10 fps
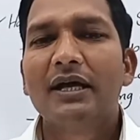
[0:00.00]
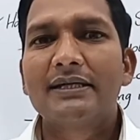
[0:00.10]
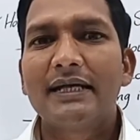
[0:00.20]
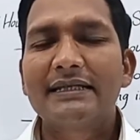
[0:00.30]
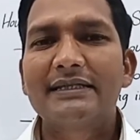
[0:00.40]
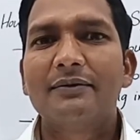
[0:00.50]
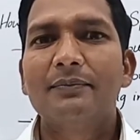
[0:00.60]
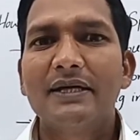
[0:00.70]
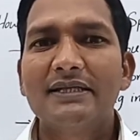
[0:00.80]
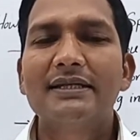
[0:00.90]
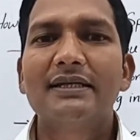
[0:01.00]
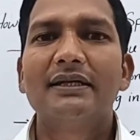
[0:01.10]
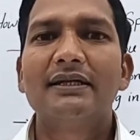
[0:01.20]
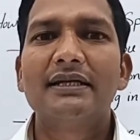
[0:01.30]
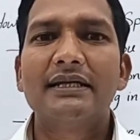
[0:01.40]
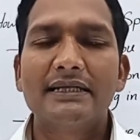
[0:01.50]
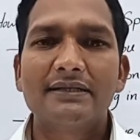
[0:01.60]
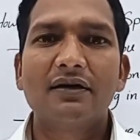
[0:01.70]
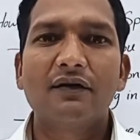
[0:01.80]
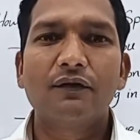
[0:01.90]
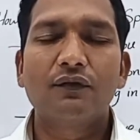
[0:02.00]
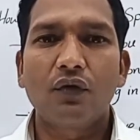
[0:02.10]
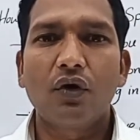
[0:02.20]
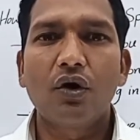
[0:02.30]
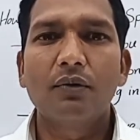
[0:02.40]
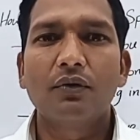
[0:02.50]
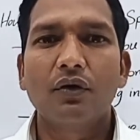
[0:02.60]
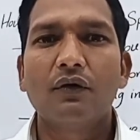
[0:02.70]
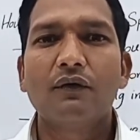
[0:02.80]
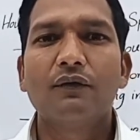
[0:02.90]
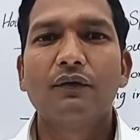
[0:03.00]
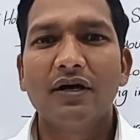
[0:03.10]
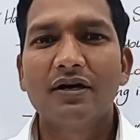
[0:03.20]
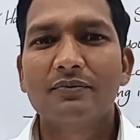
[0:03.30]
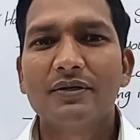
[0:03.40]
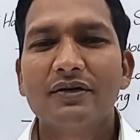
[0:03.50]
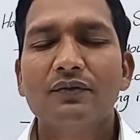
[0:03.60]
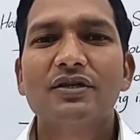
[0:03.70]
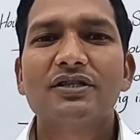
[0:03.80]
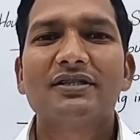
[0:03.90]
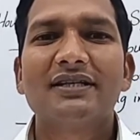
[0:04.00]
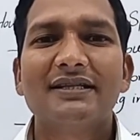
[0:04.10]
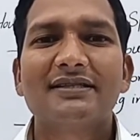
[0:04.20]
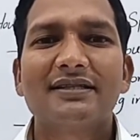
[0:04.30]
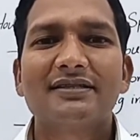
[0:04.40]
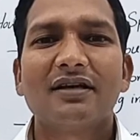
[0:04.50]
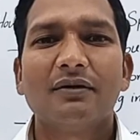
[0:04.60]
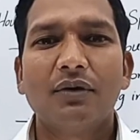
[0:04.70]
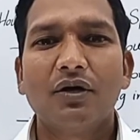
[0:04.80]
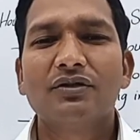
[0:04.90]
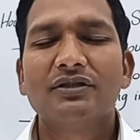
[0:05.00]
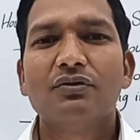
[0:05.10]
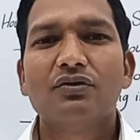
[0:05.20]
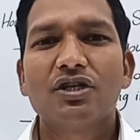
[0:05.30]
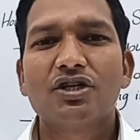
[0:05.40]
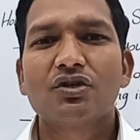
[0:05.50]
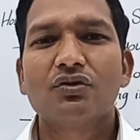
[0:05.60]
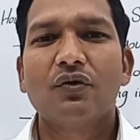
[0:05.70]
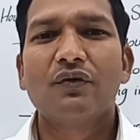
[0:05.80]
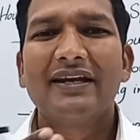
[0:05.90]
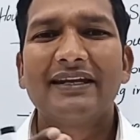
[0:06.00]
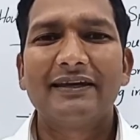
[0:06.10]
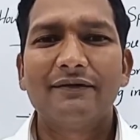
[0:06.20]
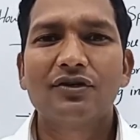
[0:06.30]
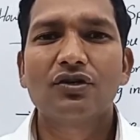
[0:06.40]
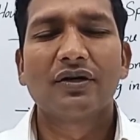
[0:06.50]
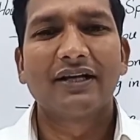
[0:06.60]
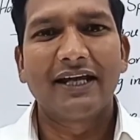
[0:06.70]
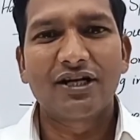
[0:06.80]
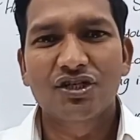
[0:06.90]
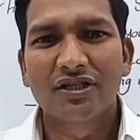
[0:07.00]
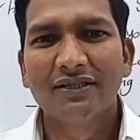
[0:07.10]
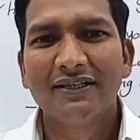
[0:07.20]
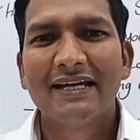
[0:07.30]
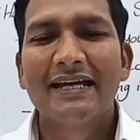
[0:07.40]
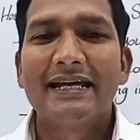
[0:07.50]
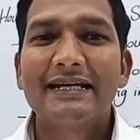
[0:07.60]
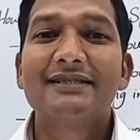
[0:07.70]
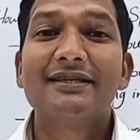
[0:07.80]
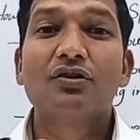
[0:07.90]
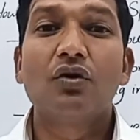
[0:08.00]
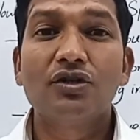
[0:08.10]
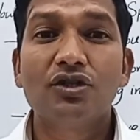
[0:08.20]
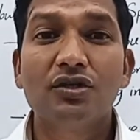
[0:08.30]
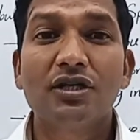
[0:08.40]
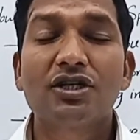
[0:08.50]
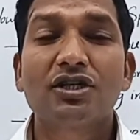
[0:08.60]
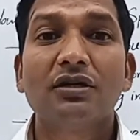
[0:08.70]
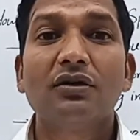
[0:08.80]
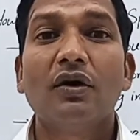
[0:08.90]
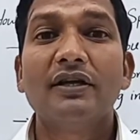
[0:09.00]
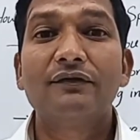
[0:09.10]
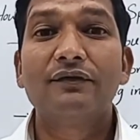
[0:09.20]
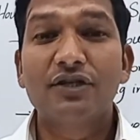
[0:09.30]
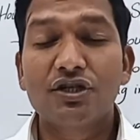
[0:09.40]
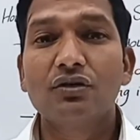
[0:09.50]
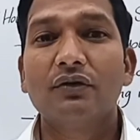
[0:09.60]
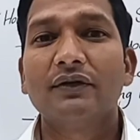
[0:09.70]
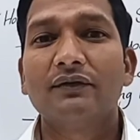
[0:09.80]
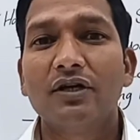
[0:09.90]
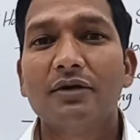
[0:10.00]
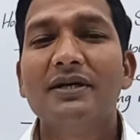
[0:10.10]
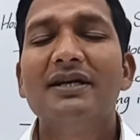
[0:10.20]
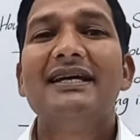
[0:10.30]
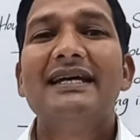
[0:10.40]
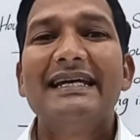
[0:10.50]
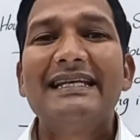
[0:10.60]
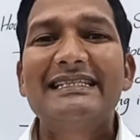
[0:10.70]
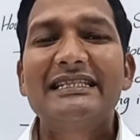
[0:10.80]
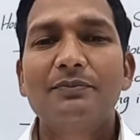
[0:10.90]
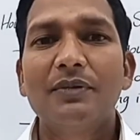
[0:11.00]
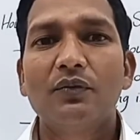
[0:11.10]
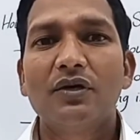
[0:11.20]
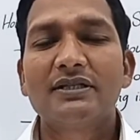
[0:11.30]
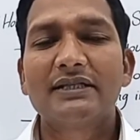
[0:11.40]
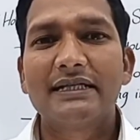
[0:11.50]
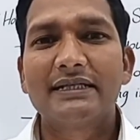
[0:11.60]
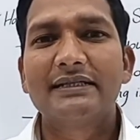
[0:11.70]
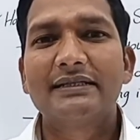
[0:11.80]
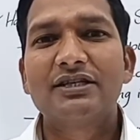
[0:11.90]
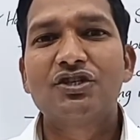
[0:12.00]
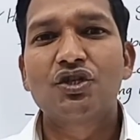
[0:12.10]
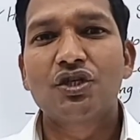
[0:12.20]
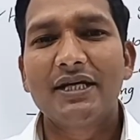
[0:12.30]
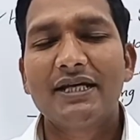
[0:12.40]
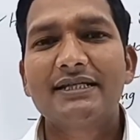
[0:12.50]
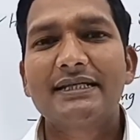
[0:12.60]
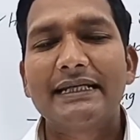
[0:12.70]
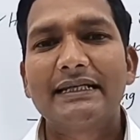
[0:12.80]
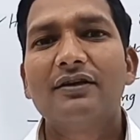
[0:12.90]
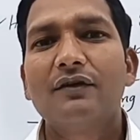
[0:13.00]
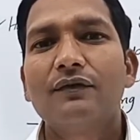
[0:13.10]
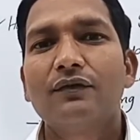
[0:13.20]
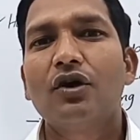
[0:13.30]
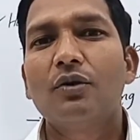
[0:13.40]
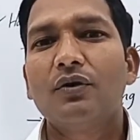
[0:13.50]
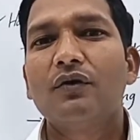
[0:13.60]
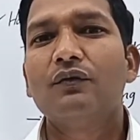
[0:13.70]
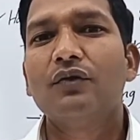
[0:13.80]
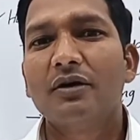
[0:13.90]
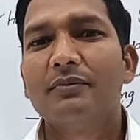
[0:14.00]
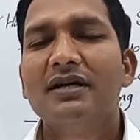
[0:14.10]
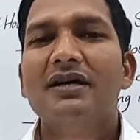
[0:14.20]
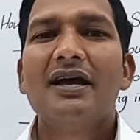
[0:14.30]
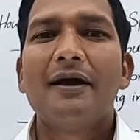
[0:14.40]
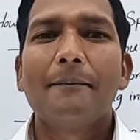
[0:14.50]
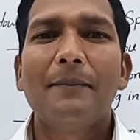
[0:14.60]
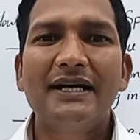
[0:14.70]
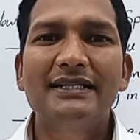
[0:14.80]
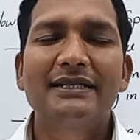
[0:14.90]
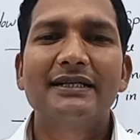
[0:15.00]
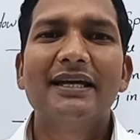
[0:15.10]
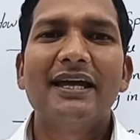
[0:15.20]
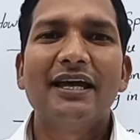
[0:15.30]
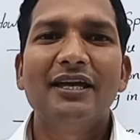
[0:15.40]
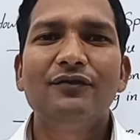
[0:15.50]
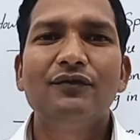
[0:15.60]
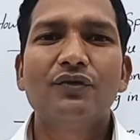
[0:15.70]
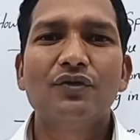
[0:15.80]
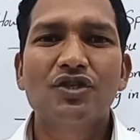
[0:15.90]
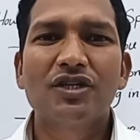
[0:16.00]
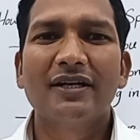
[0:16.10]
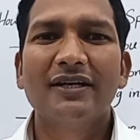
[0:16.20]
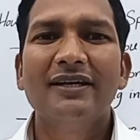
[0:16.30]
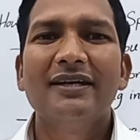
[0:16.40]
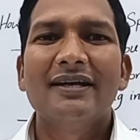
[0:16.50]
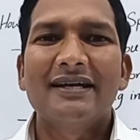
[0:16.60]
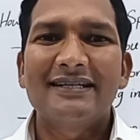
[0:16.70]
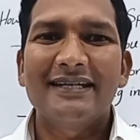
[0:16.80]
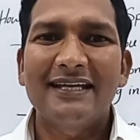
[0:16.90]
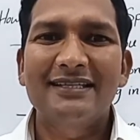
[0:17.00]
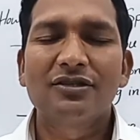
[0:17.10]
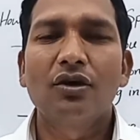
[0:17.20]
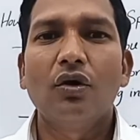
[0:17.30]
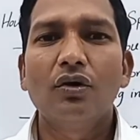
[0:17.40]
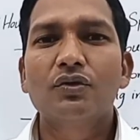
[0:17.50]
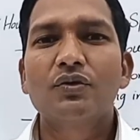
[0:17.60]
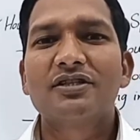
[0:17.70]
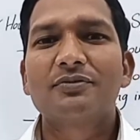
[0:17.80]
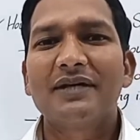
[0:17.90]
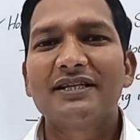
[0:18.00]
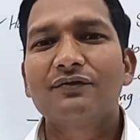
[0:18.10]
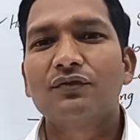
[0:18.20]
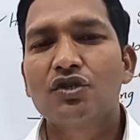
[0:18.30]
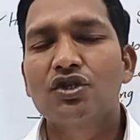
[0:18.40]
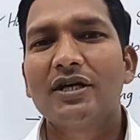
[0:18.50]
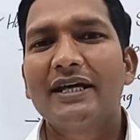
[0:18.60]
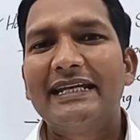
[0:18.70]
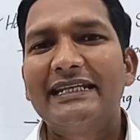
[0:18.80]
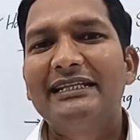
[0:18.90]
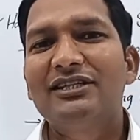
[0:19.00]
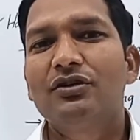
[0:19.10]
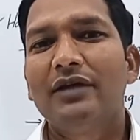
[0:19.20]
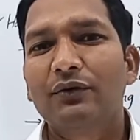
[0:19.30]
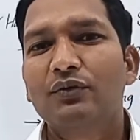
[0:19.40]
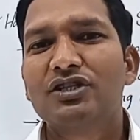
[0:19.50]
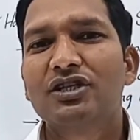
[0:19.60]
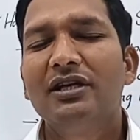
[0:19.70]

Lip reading: Tense basically is the form of verb which tells us about the location of an event or an action. It is the conjugation or inflection of the verb. In simple words, it is the change in the form of verb. But in future tense, or to express future in English language,